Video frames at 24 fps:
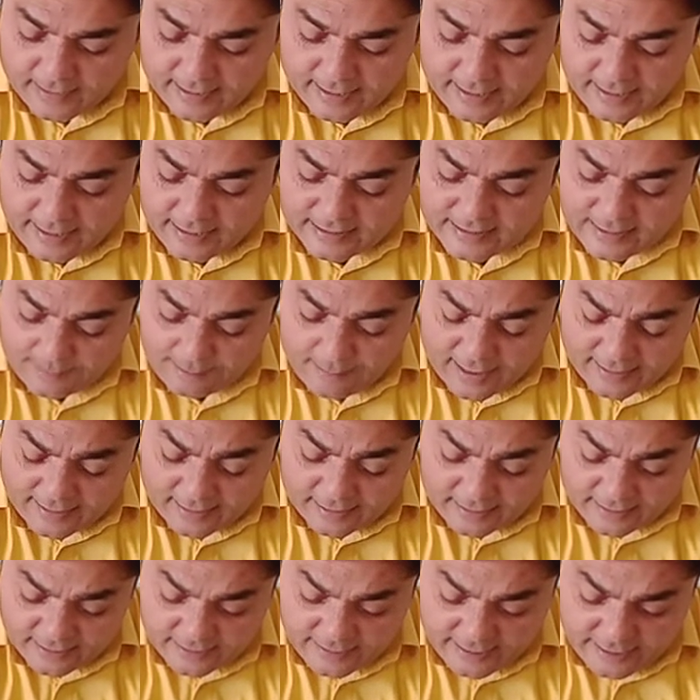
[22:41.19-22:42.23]
It is
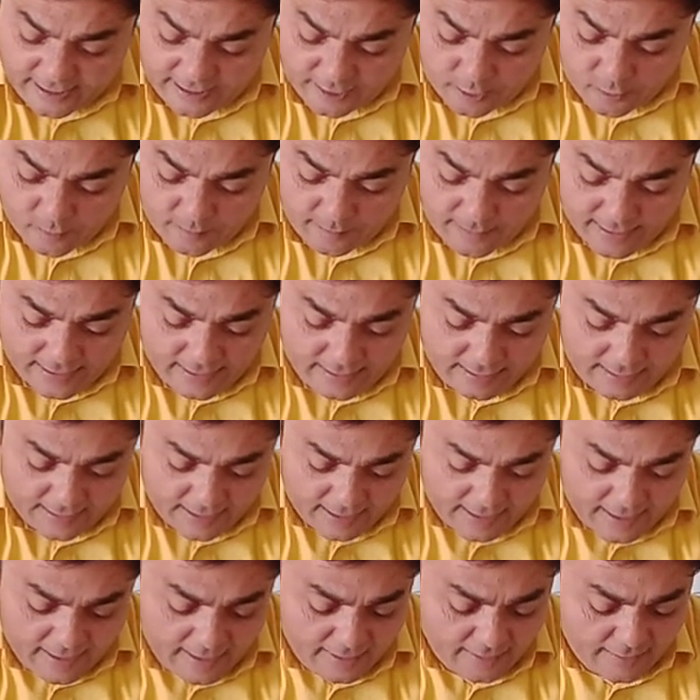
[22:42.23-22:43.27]
mandatory to
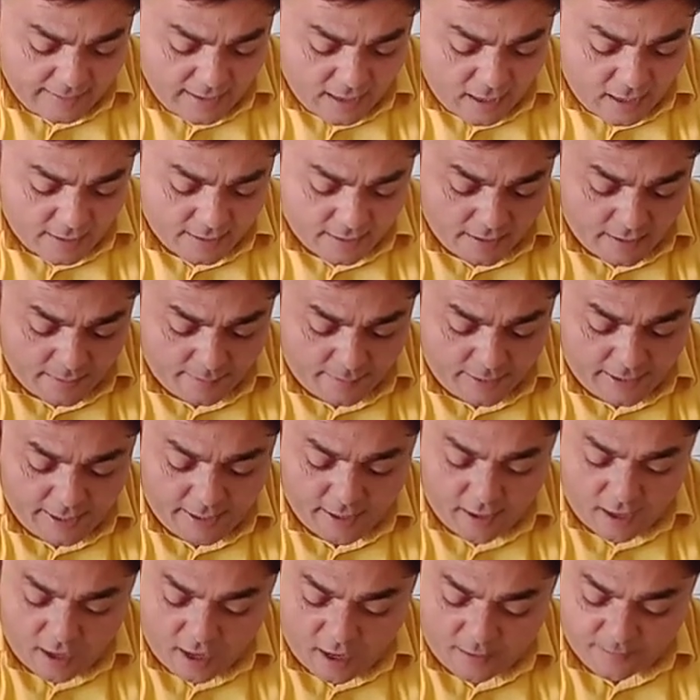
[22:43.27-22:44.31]
maintain the
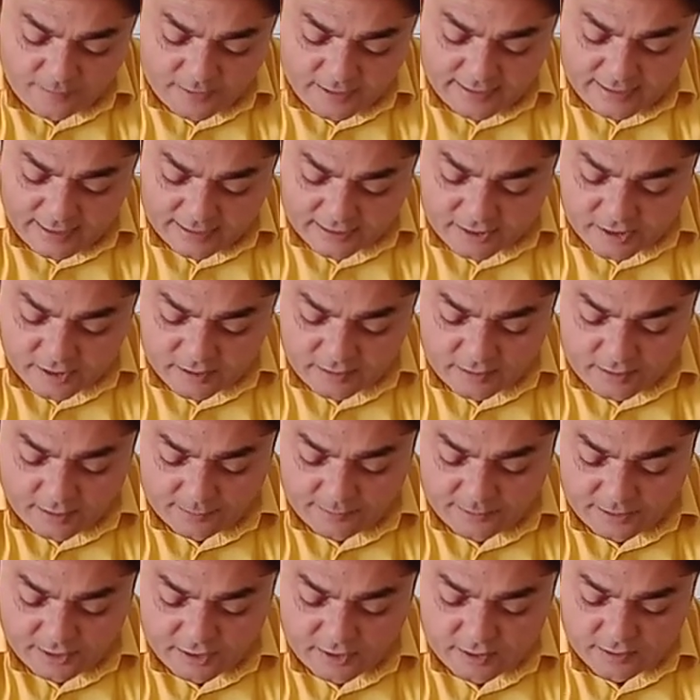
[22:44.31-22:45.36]
autonomy of the election
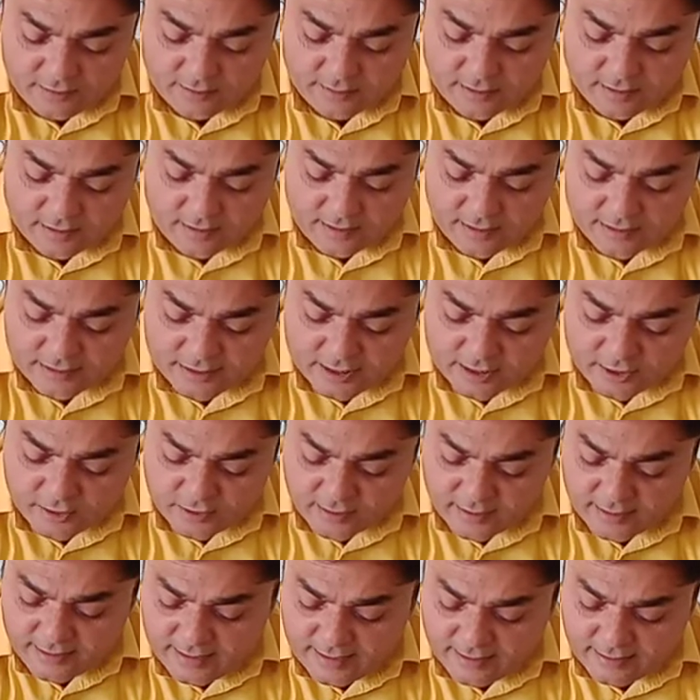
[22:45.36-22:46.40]
commission. The
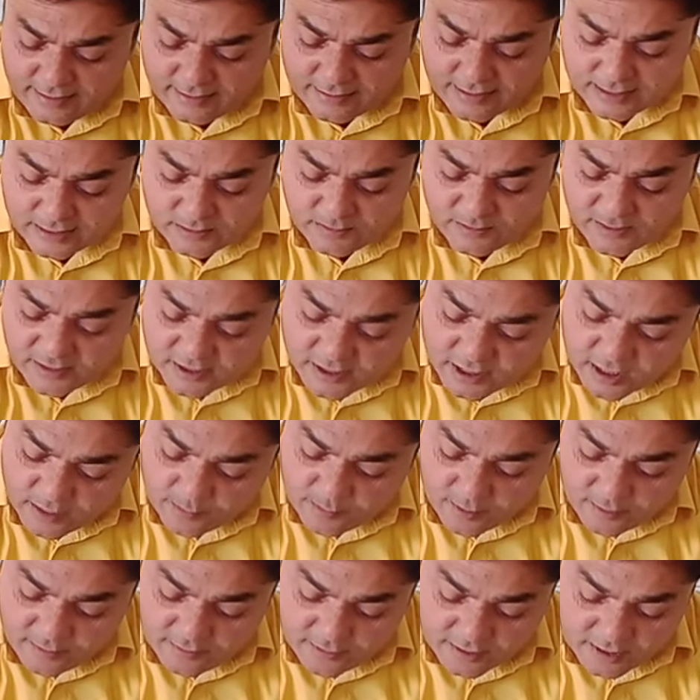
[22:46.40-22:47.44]
constitution here is a
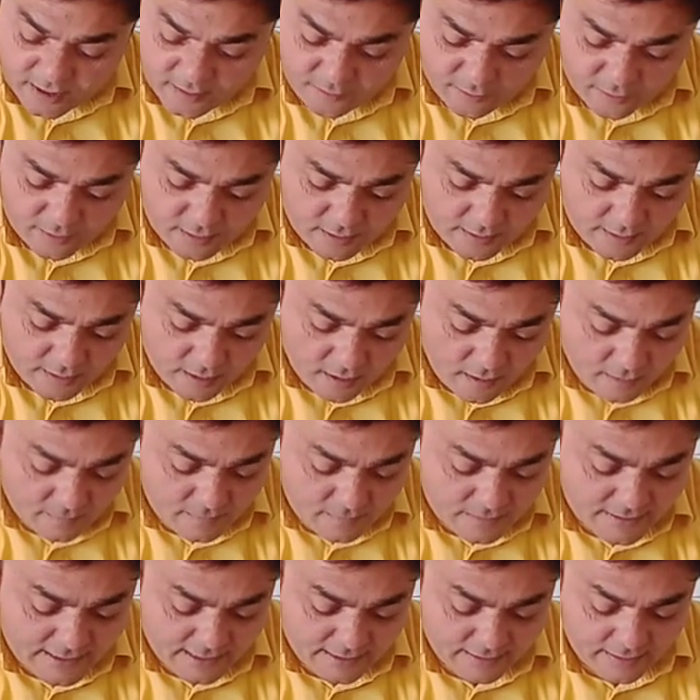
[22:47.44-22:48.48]
special provision for the
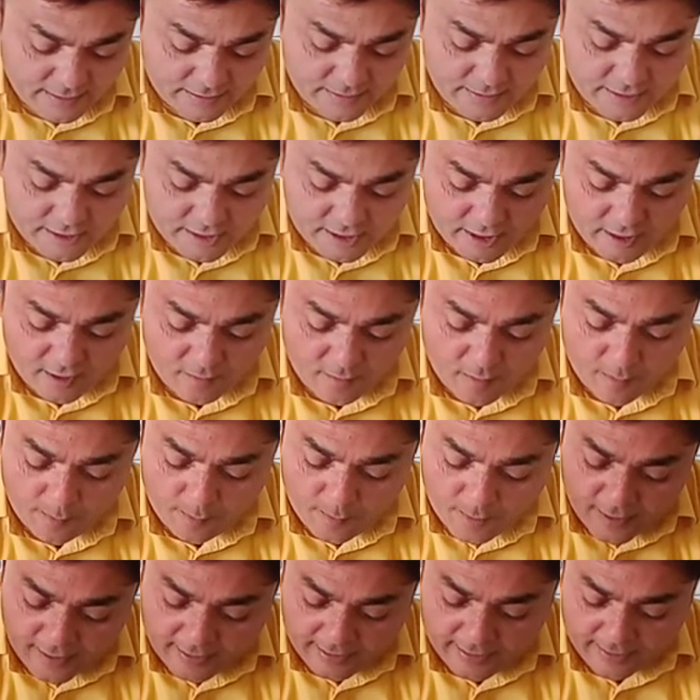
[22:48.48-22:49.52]
terms and conditions of
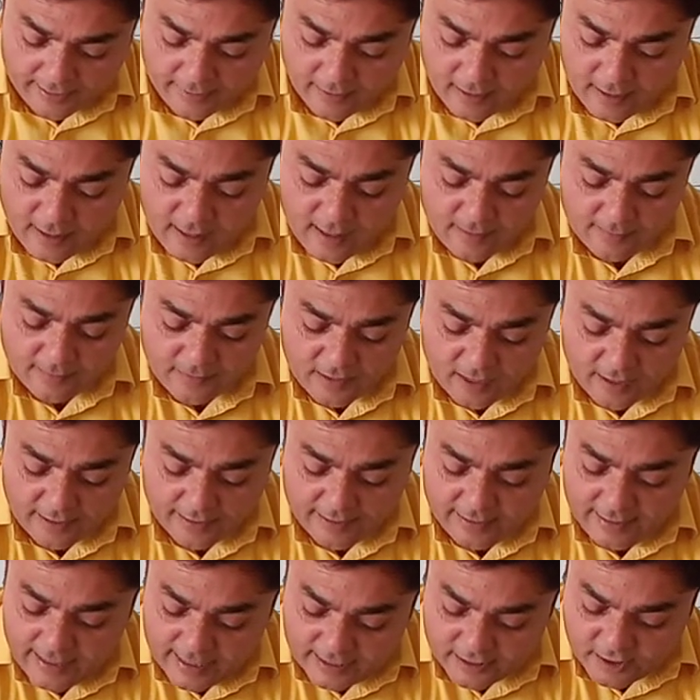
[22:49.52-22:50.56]
appointing
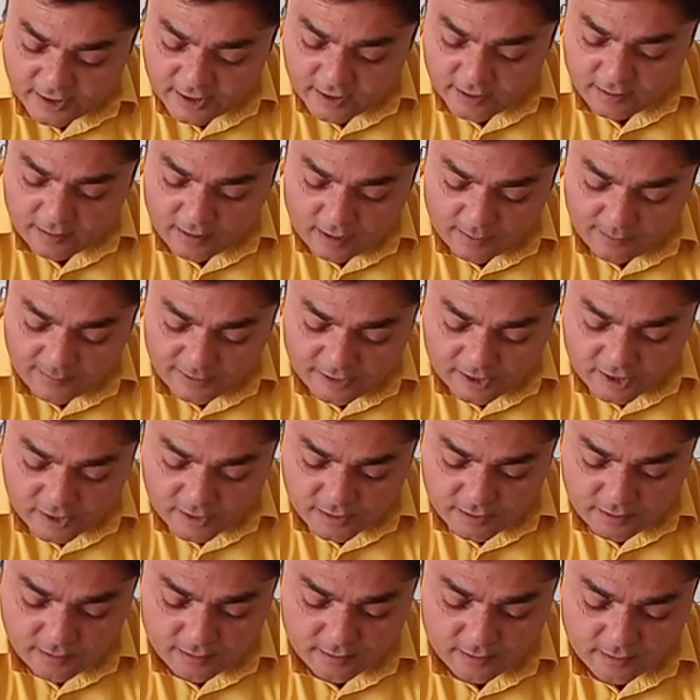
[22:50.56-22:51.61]
the election
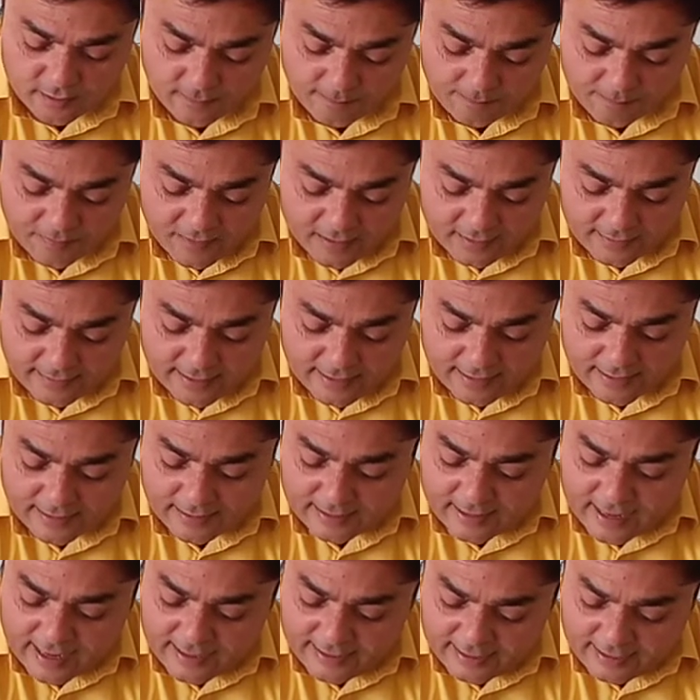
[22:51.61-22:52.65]
commissioner, their
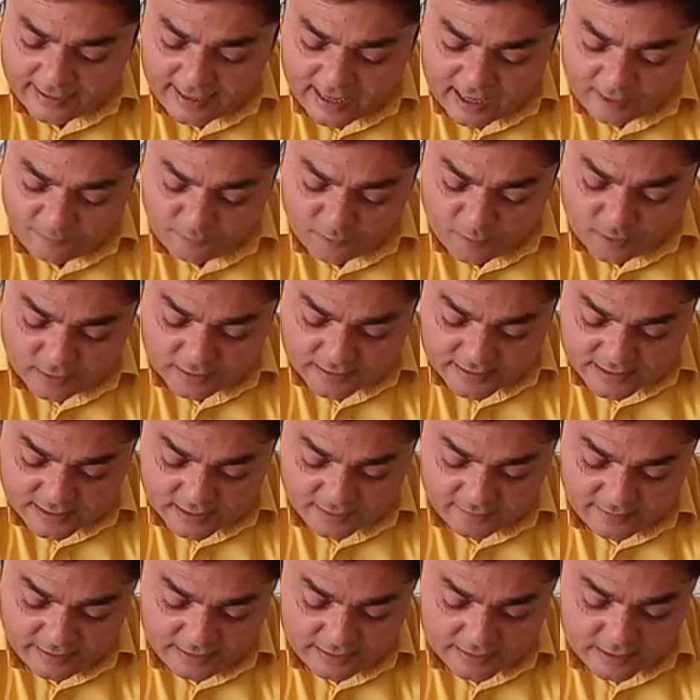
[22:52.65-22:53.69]
criteria for
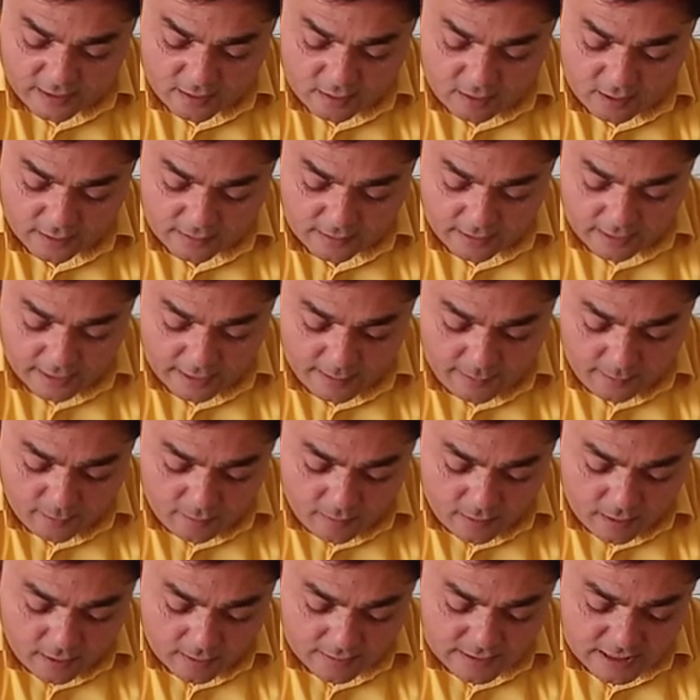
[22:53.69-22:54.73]
service or the
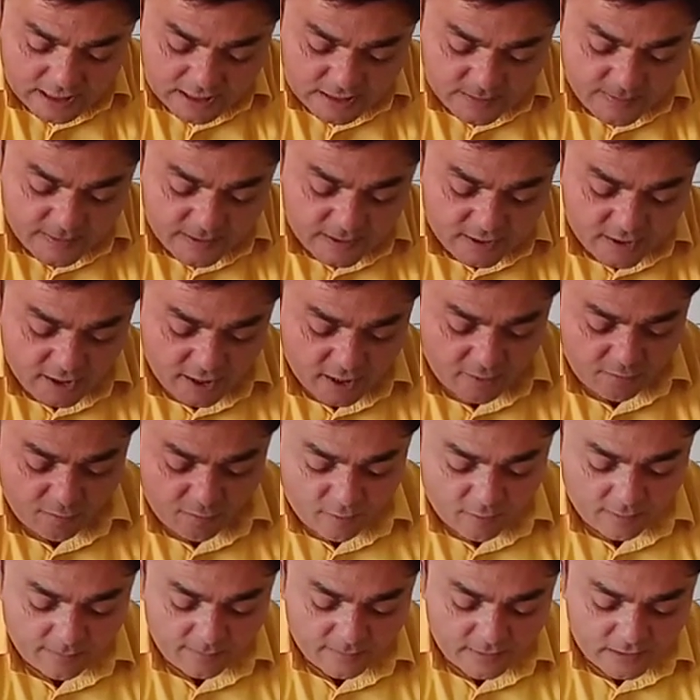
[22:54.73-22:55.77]
removal or
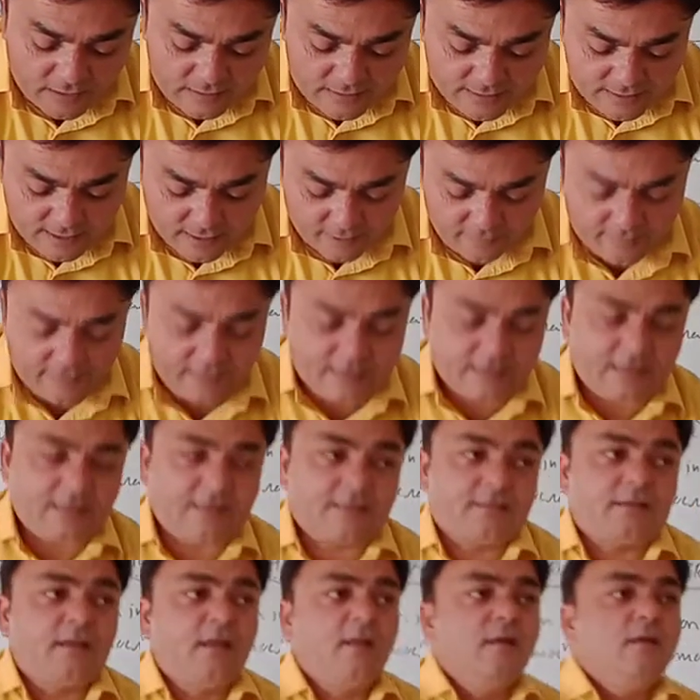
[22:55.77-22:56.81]
suspension from the
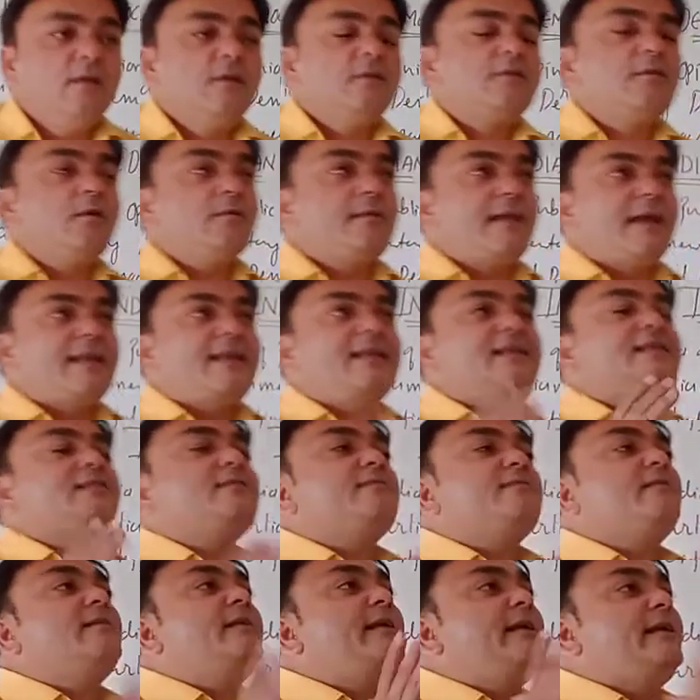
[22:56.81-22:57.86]
services. So there
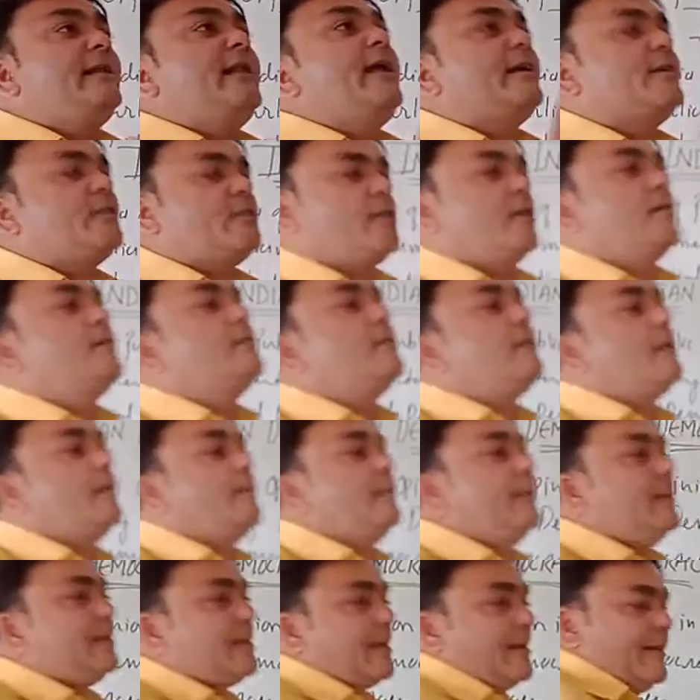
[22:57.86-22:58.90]
is one election
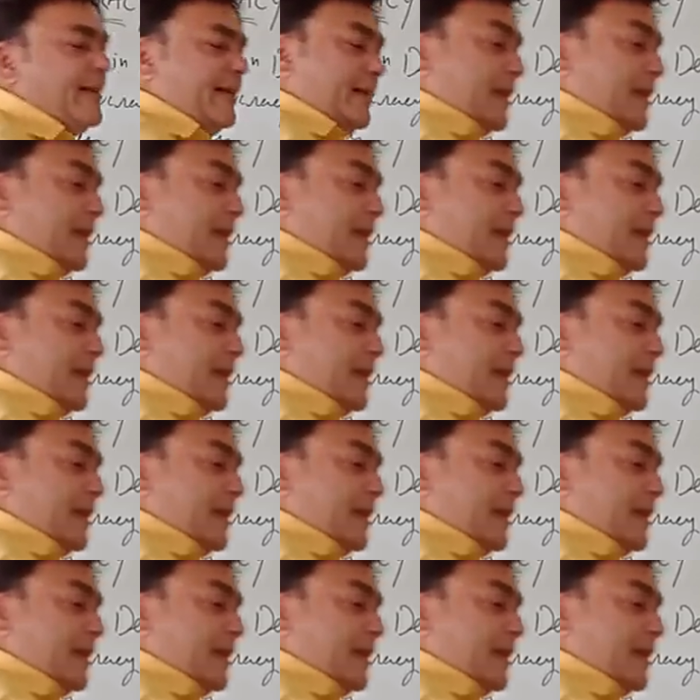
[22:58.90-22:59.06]
commission.